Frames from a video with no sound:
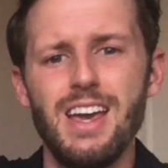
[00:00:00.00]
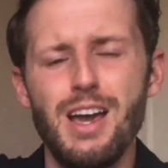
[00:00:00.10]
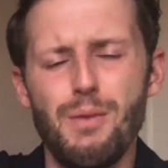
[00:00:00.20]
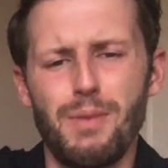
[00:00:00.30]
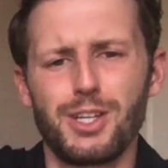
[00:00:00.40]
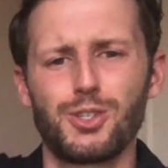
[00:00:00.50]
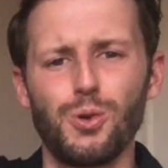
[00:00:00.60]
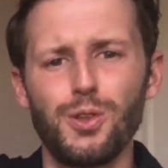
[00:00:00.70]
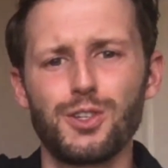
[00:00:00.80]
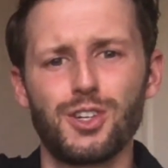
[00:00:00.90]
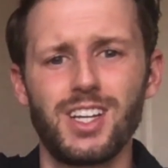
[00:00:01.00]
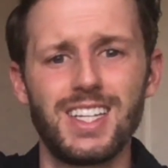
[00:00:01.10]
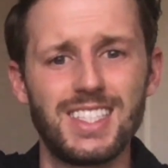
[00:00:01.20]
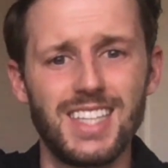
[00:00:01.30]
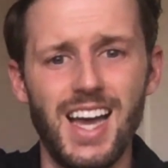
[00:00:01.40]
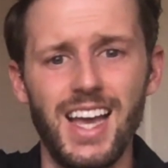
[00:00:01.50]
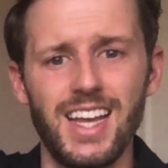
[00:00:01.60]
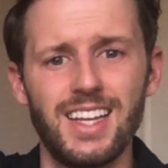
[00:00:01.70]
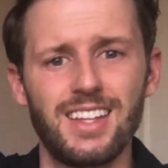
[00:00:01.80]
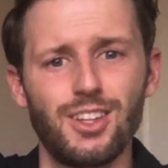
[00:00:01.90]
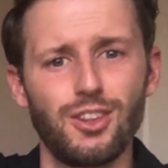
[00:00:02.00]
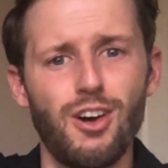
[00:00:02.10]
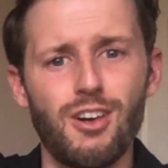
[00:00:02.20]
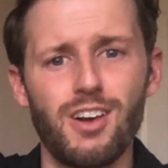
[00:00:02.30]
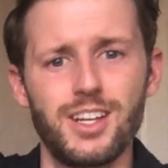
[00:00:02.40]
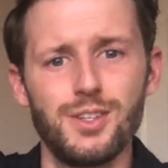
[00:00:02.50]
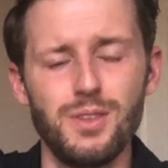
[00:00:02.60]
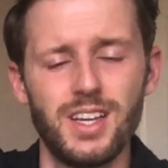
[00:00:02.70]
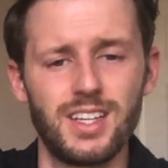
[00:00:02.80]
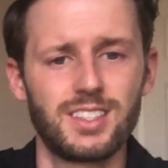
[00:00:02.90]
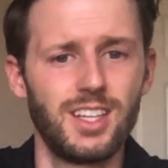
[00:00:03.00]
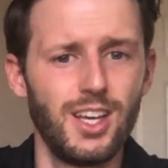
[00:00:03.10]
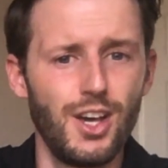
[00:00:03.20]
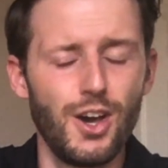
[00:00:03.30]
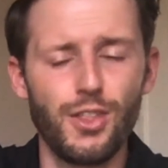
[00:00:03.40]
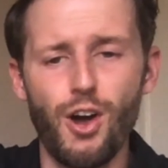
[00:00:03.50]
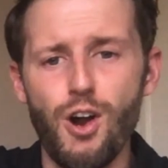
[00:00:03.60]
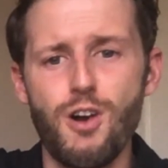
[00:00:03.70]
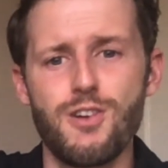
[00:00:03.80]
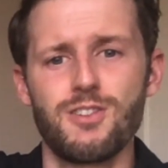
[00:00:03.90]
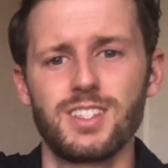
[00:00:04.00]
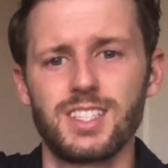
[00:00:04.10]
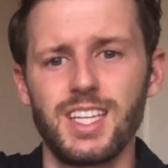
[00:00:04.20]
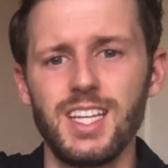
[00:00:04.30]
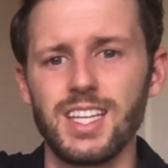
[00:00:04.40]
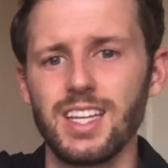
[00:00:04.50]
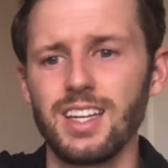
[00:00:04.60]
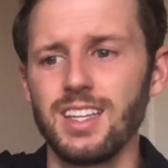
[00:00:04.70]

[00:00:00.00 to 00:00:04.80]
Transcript: My shoulders are getting tight, and the longer I do this, the harder it's getting